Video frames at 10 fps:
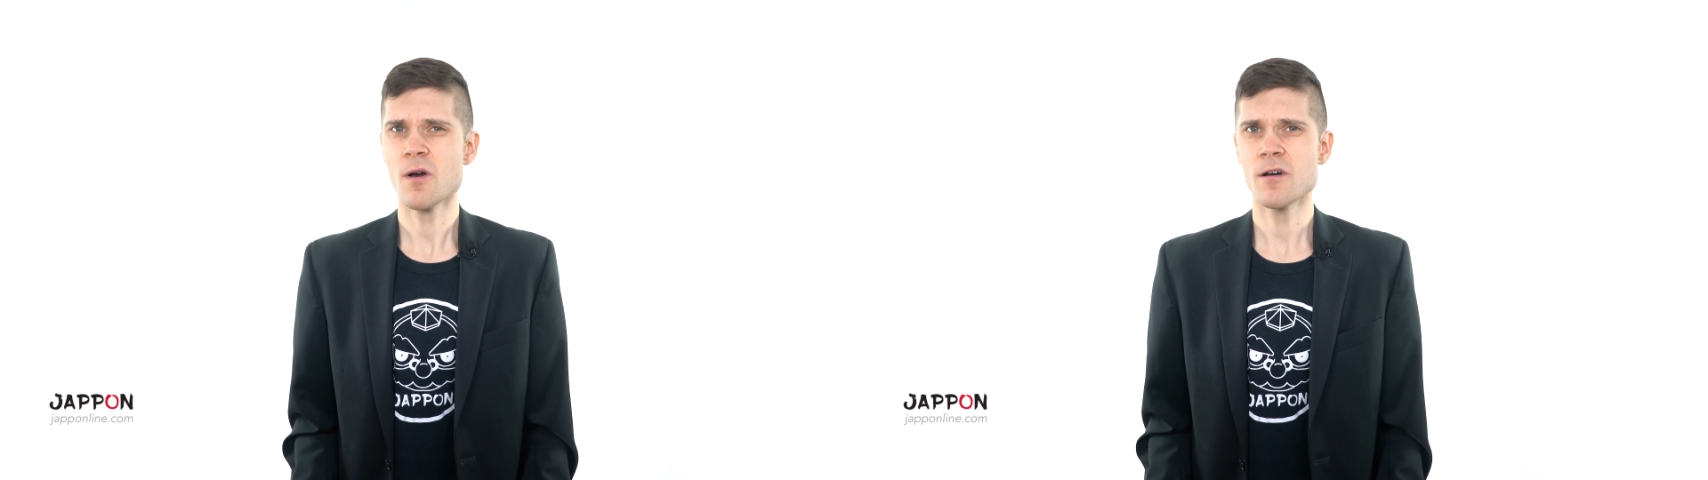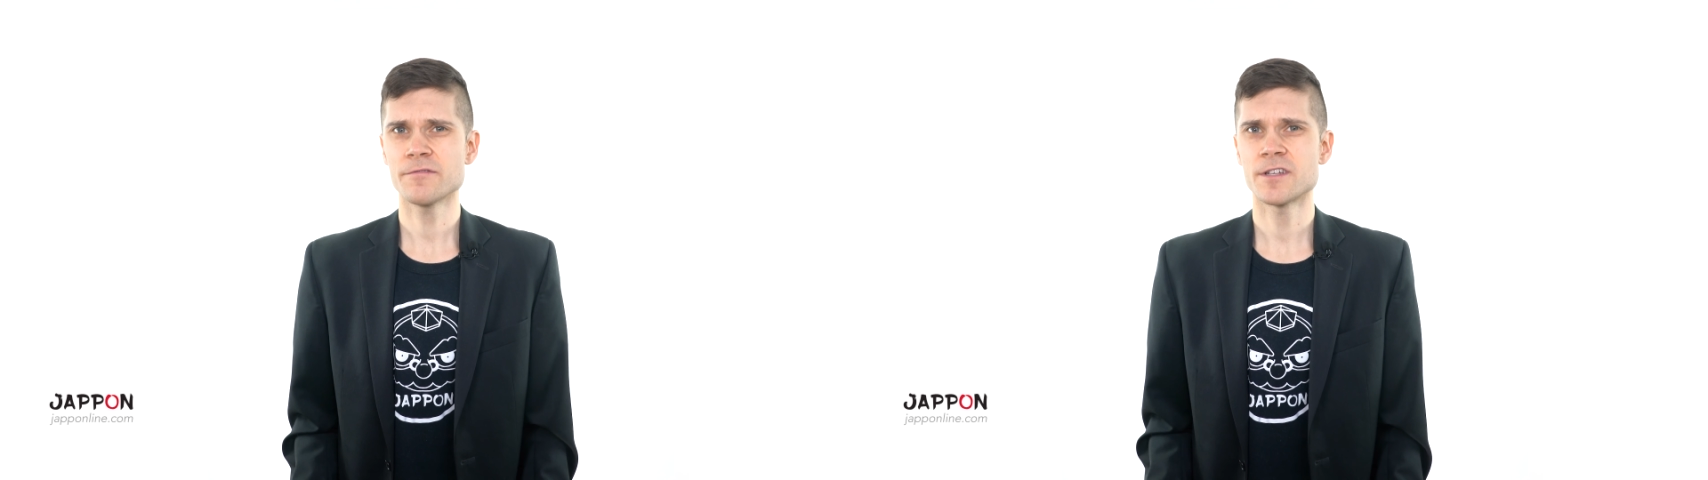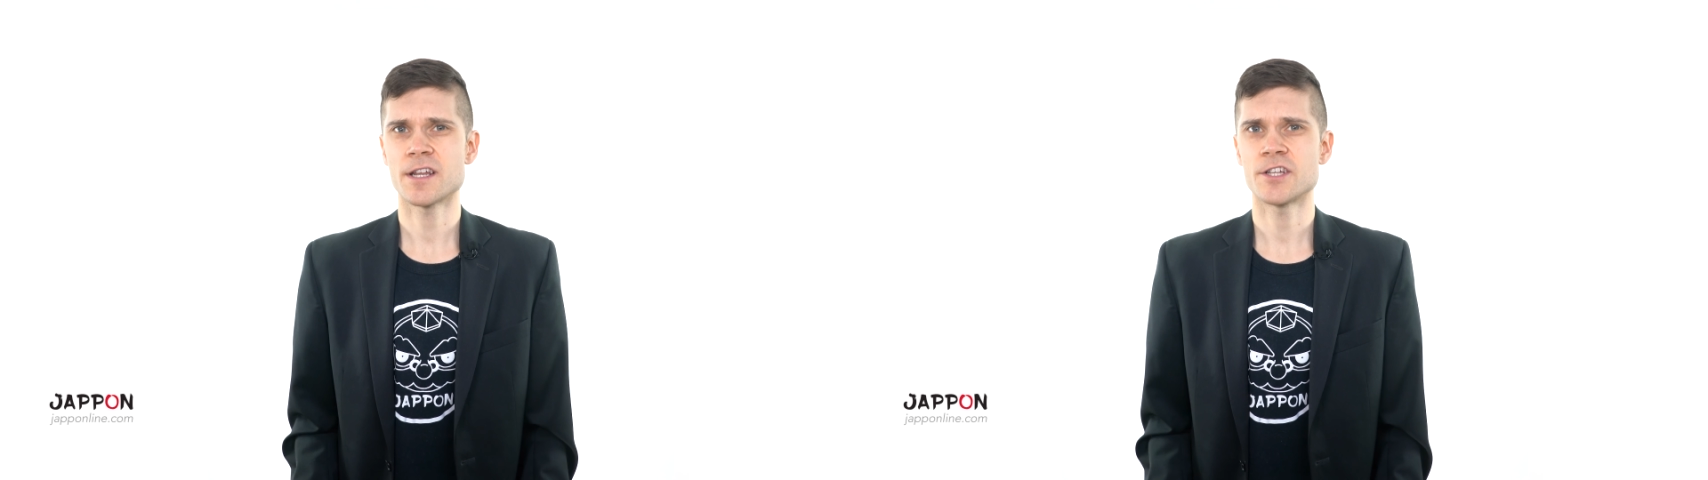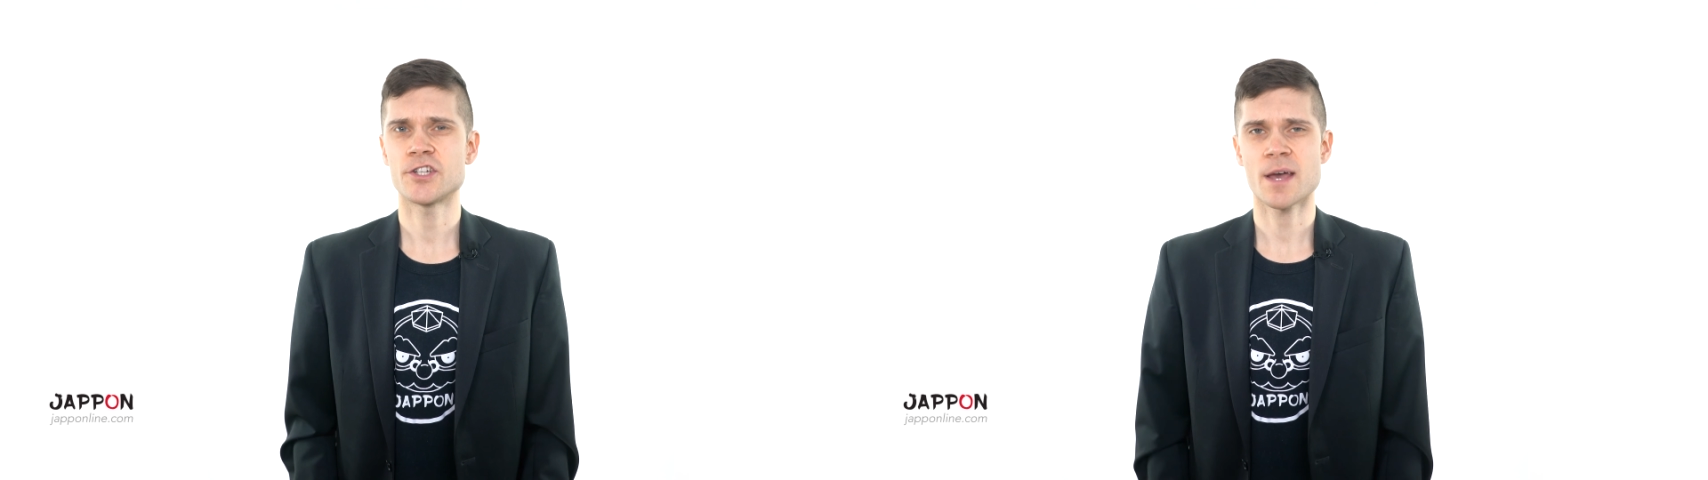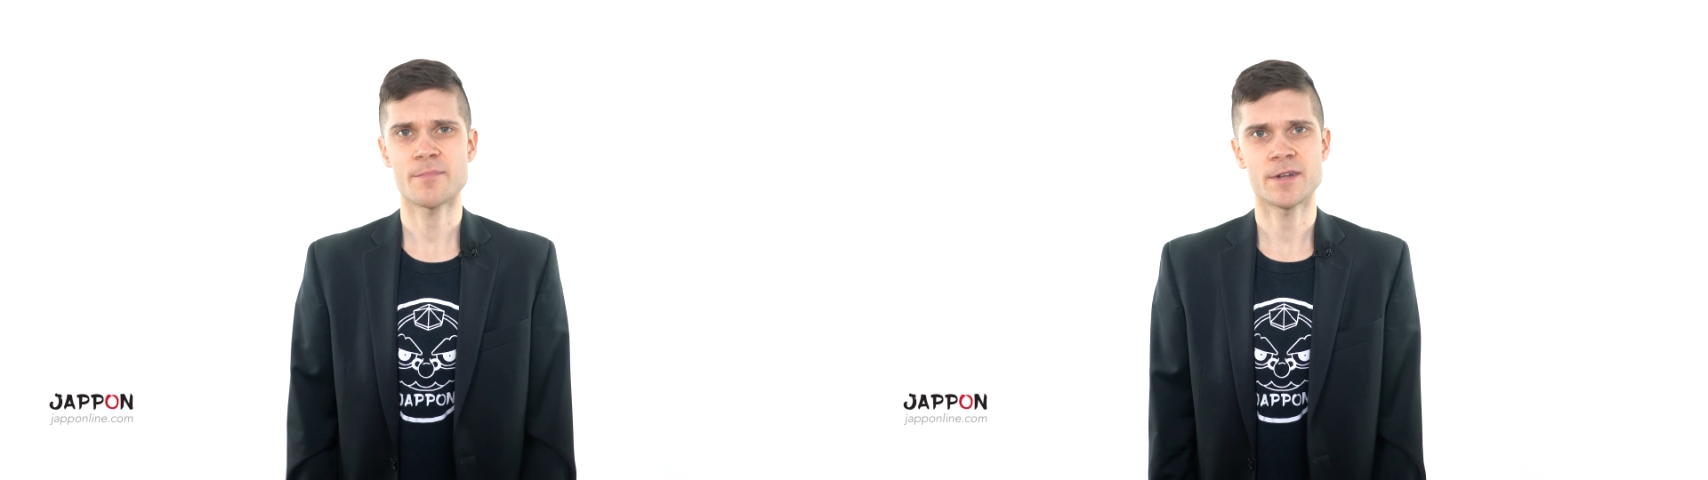often in
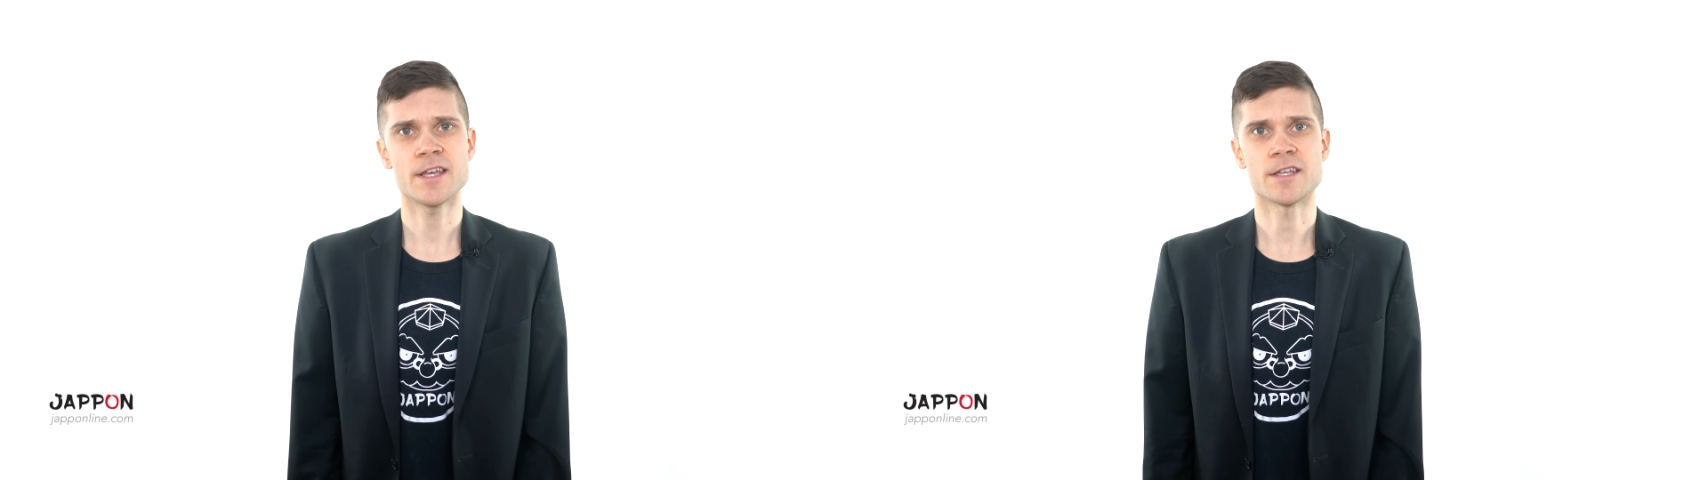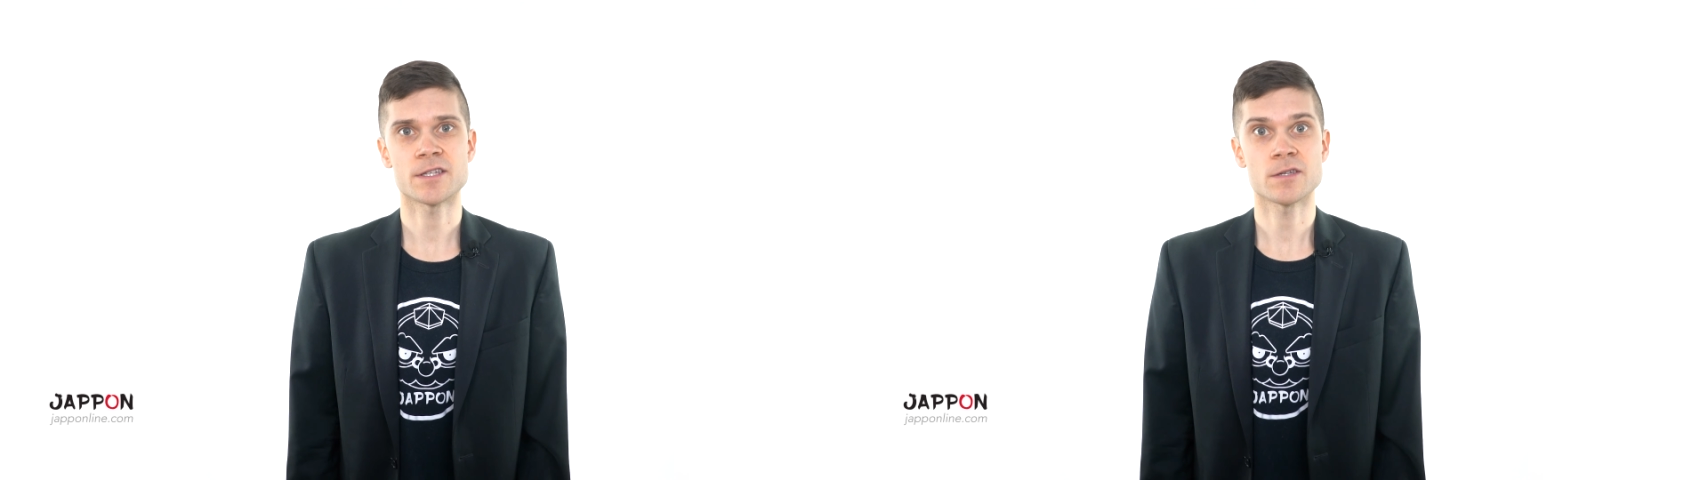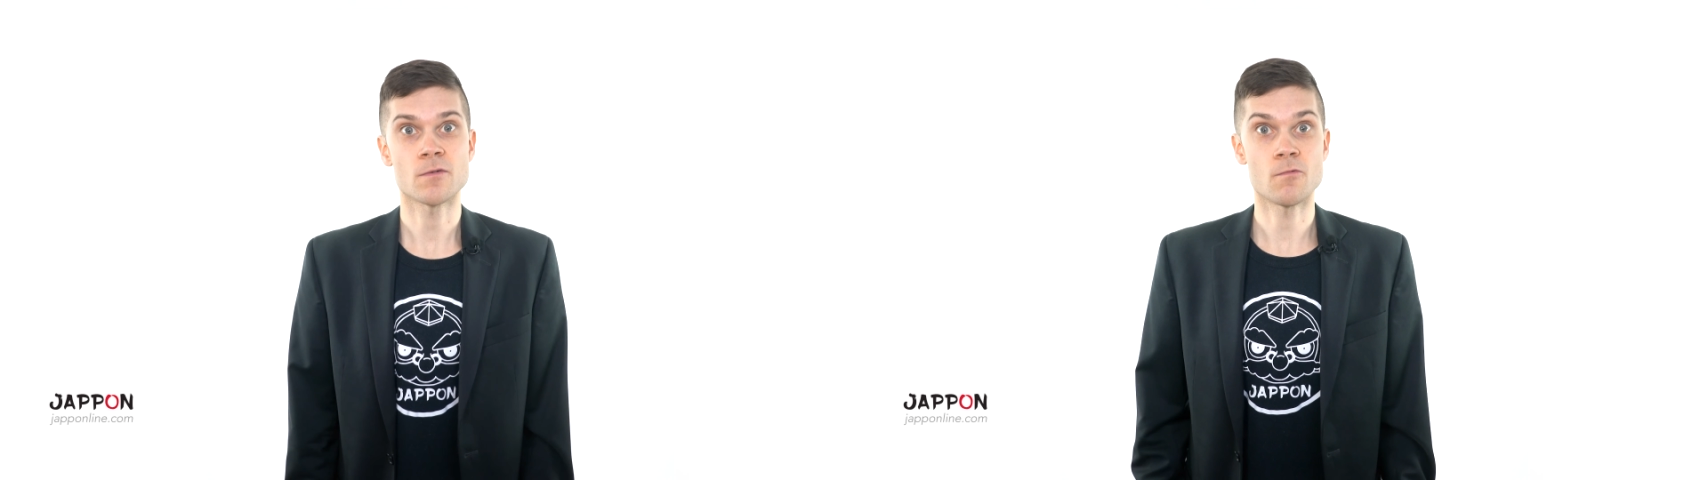Japanese.